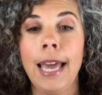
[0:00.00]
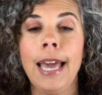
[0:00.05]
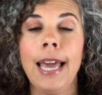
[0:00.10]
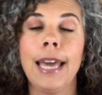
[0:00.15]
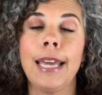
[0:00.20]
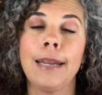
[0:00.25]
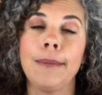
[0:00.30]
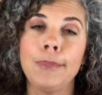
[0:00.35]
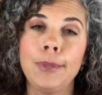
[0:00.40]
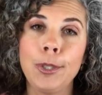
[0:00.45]

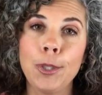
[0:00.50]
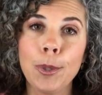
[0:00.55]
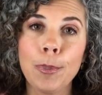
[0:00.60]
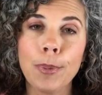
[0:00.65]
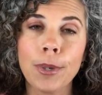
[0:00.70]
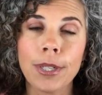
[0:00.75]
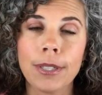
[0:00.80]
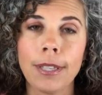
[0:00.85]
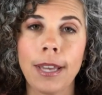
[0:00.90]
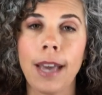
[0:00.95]
And I'm
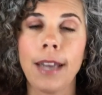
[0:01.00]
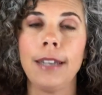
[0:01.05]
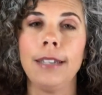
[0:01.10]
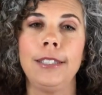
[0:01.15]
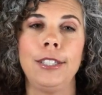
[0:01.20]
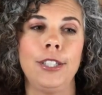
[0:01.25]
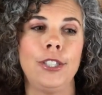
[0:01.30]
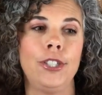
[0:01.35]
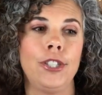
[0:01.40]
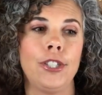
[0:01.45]
super excited
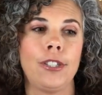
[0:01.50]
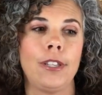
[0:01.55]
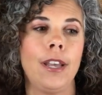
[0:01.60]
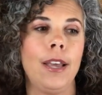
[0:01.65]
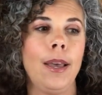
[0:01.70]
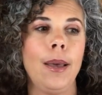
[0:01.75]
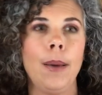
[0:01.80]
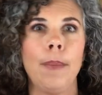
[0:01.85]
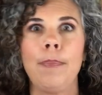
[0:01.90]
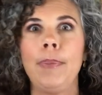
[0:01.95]
to just
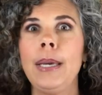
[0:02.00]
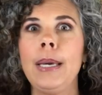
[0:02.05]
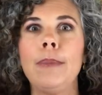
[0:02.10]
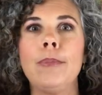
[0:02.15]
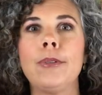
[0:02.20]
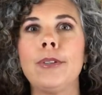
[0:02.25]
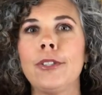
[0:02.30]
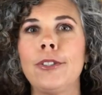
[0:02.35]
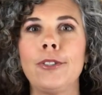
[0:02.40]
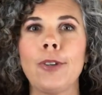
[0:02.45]
be
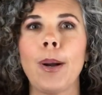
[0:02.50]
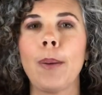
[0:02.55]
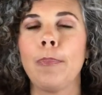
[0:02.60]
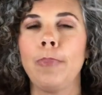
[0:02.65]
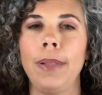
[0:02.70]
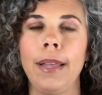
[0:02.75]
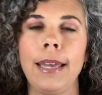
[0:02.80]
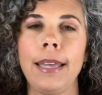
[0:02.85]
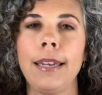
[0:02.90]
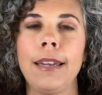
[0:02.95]
able to start
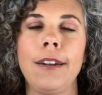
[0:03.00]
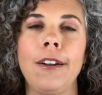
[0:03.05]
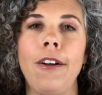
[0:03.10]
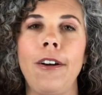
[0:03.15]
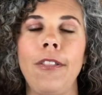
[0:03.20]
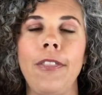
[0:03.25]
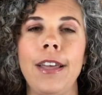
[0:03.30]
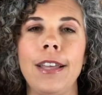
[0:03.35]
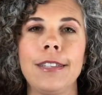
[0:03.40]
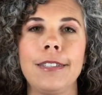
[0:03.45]
playing and
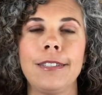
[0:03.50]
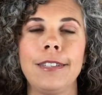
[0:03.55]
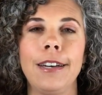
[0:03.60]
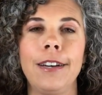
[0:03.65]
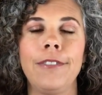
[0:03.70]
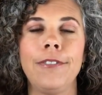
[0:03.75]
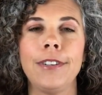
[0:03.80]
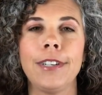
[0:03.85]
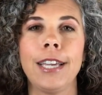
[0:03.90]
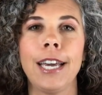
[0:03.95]
all that
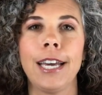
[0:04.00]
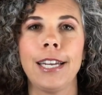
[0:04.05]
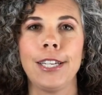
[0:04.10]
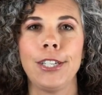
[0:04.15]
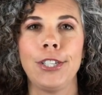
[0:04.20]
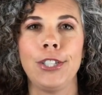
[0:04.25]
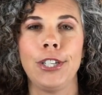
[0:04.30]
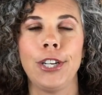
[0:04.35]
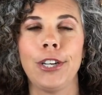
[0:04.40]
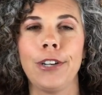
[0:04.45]
stuff and kind of
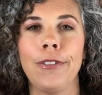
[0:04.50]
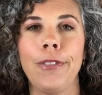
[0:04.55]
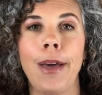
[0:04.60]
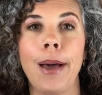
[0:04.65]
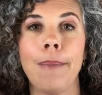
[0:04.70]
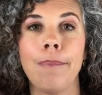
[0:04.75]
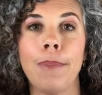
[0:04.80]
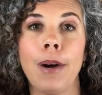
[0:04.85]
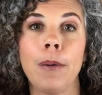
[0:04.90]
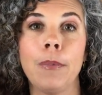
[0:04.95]
share
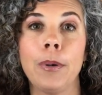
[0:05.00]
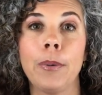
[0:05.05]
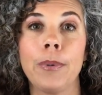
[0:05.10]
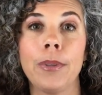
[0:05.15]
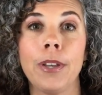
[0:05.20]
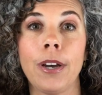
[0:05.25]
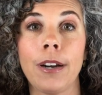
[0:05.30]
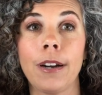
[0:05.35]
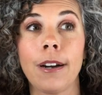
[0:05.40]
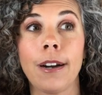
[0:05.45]
that moment
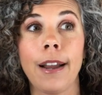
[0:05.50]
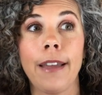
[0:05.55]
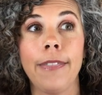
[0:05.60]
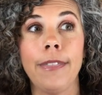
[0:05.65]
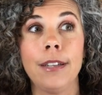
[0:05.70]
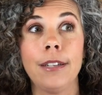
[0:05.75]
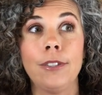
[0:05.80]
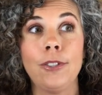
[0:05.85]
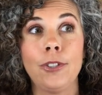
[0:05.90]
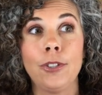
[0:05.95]
with her. And
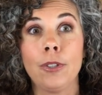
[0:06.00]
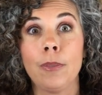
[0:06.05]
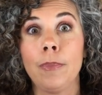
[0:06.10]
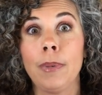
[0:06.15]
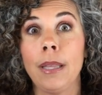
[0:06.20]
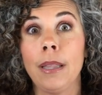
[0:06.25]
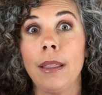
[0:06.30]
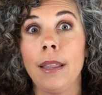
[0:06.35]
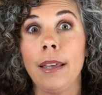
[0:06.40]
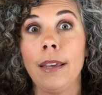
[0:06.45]
then she'll
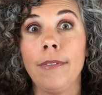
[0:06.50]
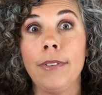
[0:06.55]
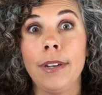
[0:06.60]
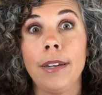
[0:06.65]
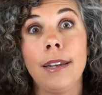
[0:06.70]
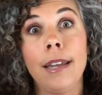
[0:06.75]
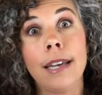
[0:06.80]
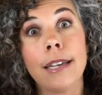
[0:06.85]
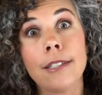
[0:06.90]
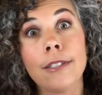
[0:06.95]
be
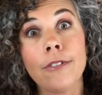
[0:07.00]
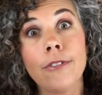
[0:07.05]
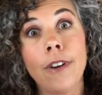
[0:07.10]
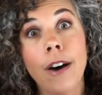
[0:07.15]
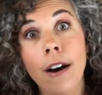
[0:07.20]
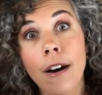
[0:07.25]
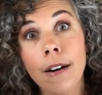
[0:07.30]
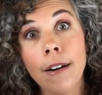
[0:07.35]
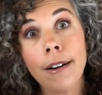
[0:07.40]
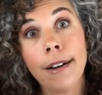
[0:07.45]
leaving next
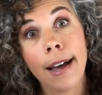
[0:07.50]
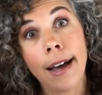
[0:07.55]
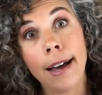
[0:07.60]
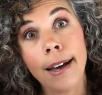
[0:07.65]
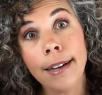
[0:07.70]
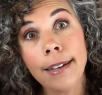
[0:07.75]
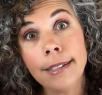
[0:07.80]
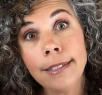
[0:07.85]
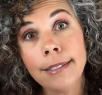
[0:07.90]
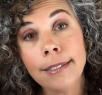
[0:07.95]
fall,
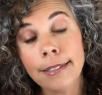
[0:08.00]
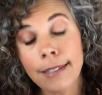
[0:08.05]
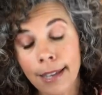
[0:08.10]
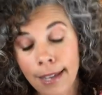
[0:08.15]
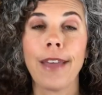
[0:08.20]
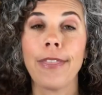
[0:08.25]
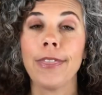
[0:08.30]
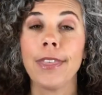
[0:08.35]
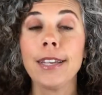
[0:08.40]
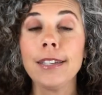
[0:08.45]
guys.
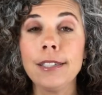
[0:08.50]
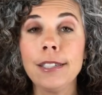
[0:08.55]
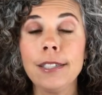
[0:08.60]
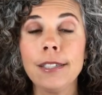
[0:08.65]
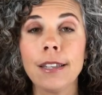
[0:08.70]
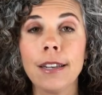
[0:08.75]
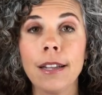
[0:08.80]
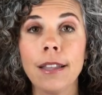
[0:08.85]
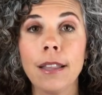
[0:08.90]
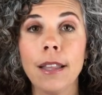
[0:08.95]
I think she's
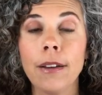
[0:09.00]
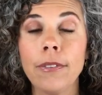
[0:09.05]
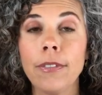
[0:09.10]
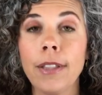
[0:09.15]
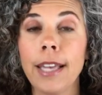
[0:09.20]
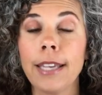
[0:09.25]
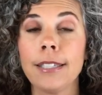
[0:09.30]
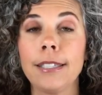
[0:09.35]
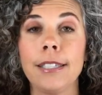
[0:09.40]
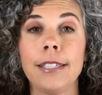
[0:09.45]
gonna love
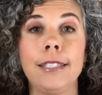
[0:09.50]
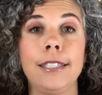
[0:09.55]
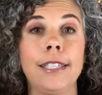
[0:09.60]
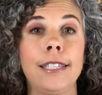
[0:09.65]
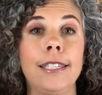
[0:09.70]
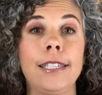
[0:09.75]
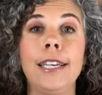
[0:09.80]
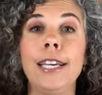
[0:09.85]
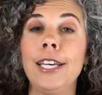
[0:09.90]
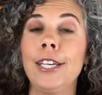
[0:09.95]

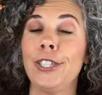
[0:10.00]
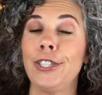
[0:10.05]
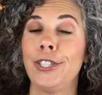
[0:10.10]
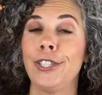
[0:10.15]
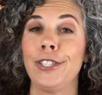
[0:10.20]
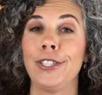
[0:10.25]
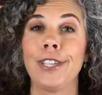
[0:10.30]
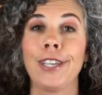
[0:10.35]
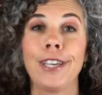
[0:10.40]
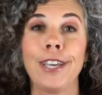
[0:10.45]
Lexington.
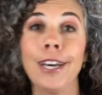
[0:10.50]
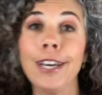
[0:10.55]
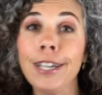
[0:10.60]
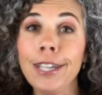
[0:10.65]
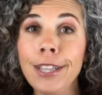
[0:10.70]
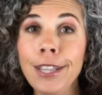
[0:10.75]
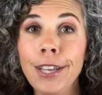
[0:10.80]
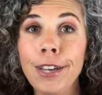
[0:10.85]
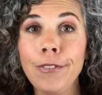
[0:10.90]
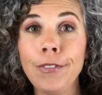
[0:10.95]
She's
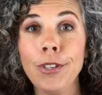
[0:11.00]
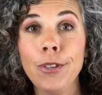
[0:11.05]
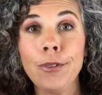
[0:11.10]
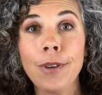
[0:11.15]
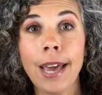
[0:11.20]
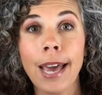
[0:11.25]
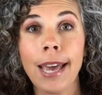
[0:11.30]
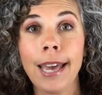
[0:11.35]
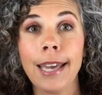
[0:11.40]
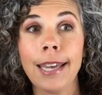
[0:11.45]
gonna love
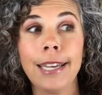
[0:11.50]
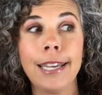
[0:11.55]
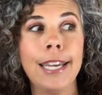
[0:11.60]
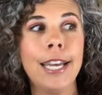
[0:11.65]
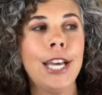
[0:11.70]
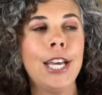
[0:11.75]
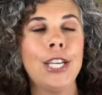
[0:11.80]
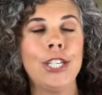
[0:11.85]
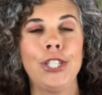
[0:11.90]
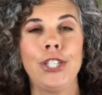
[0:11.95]
UK.
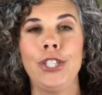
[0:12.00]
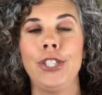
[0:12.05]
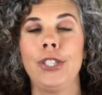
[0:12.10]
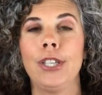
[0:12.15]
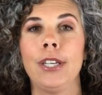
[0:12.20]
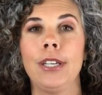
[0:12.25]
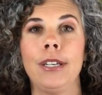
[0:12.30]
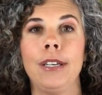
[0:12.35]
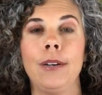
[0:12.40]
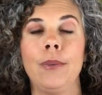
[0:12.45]
She's
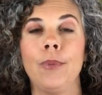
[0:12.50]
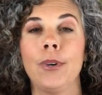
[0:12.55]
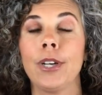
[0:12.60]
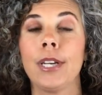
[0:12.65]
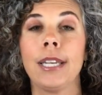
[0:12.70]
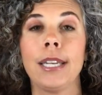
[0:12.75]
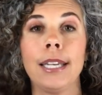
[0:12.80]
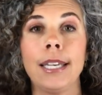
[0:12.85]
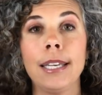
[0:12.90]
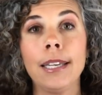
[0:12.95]
gonna, we're
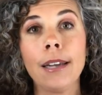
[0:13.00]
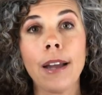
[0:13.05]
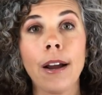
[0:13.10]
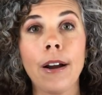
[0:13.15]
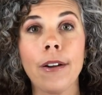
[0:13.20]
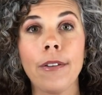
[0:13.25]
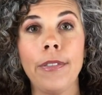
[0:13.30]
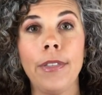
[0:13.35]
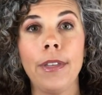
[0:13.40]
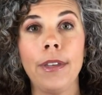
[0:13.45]
gonna get
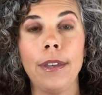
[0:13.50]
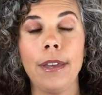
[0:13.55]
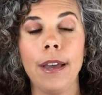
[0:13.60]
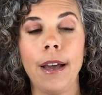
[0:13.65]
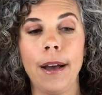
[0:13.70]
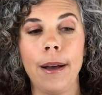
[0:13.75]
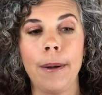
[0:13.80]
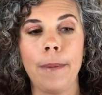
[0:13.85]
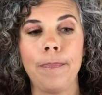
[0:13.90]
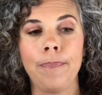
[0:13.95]
her the,
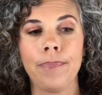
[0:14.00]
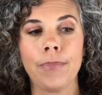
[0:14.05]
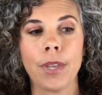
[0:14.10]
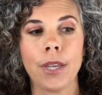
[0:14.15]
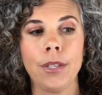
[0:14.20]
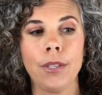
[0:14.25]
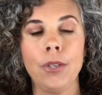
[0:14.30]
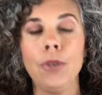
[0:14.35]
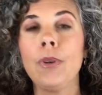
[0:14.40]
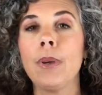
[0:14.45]
um,
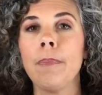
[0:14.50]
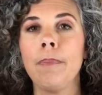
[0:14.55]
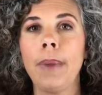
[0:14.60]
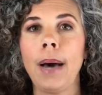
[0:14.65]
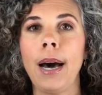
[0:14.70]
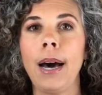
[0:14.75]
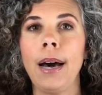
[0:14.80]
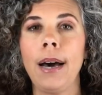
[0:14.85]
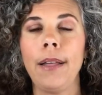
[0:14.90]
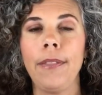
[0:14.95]
you can
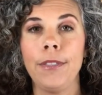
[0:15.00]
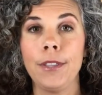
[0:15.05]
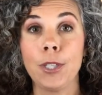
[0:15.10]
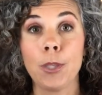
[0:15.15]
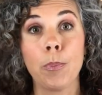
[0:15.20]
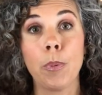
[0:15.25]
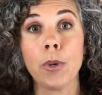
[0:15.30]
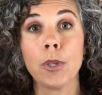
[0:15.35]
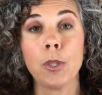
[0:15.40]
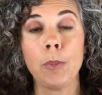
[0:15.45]
buy the
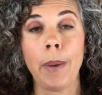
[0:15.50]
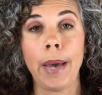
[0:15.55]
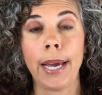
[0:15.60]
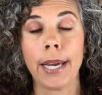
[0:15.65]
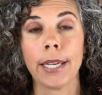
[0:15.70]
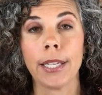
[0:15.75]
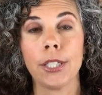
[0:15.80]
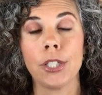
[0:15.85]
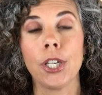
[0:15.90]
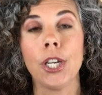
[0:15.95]
sports
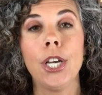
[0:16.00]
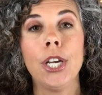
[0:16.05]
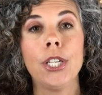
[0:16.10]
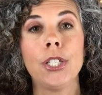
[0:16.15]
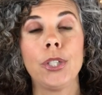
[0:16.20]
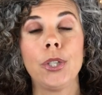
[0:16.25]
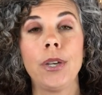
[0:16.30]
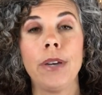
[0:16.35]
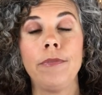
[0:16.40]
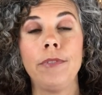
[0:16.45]
package.
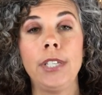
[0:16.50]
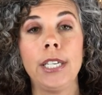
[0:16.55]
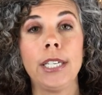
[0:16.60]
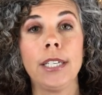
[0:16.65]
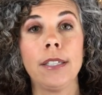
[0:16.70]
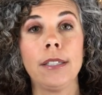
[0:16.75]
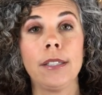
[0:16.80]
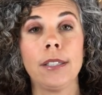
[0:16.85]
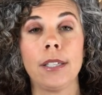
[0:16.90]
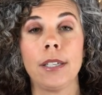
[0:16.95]
So you have
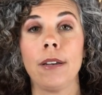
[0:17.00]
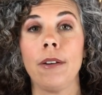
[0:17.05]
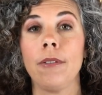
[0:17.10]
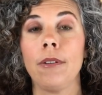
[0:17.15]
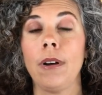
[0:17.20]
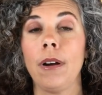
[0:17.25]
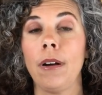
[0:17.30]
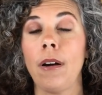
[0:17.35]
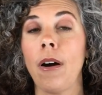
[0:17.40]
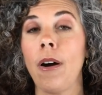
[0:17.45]
tickets to go
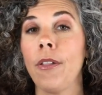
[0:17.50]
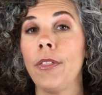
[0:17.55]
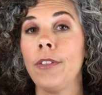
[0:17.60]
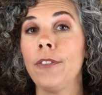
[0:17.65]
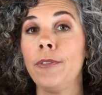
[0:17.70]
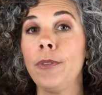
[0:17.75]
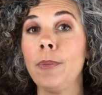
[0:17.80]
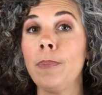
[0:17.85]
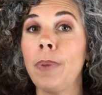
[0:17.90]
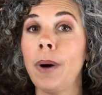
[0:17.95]
to all the
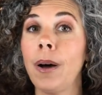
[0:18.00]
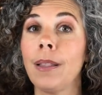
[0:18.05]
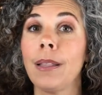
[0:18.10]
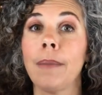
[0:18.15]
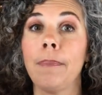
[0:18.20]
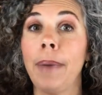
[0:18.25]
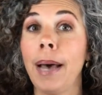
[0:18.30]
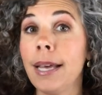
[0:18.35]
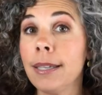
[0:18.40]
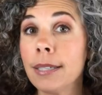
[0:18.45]
football
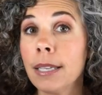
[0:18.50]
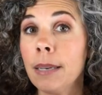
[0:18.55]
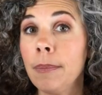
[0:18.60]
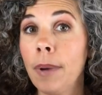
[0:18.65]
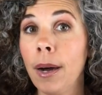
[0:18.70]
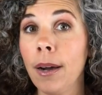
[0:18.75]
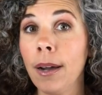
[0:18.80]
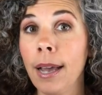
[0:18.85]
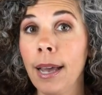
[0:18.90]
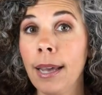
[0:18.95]
and
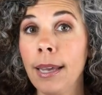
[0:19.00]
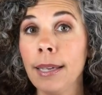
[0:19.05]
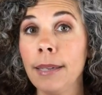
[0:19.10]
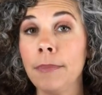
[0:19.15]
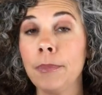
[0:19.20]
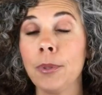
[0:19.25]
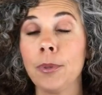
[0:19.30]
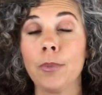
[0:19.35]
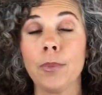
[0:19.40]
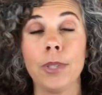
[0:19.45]
basketball
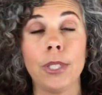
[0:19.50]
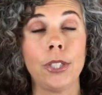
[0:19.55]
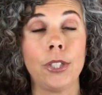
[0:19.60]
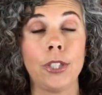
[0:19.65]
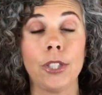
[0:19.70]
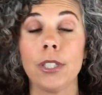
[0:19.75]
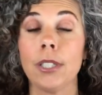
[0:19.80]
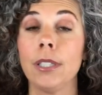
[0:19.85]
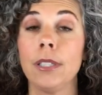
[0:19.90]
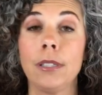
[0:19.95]
games,
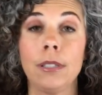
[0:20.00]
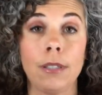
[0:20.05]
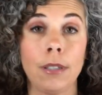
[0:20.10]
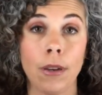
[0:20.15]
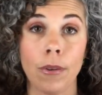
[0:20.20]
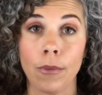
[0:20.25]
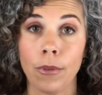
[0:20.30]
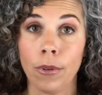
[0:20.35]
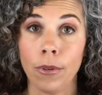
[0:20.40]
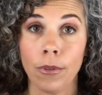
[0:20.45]
which is
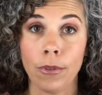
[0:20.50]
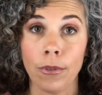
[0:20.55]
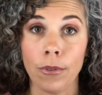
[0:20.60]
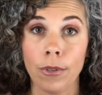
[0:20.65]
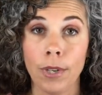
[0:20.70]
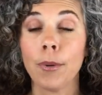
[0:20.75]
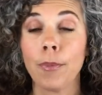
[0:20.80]
so cool.